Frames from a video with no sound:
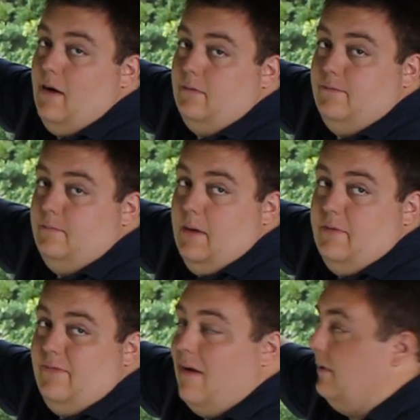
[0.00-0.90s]
mount
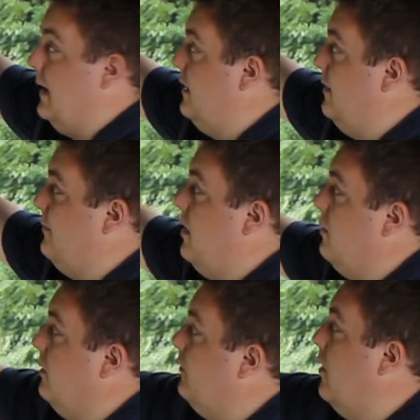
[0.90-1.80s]
that we fabricated up
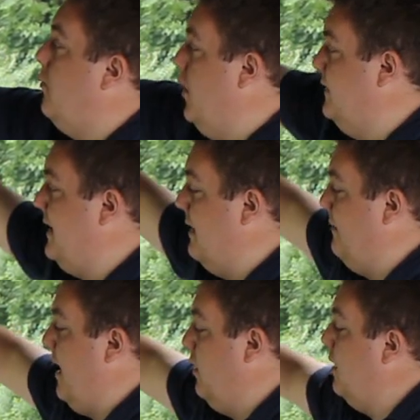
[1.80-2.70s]
there, and we've run
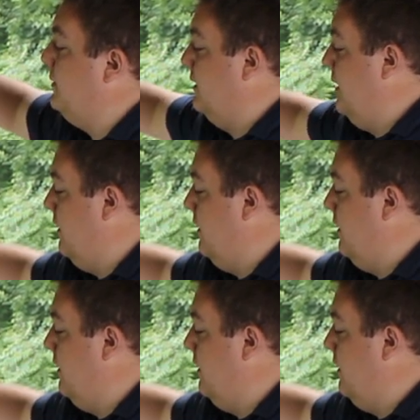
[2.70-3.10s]
110 power up to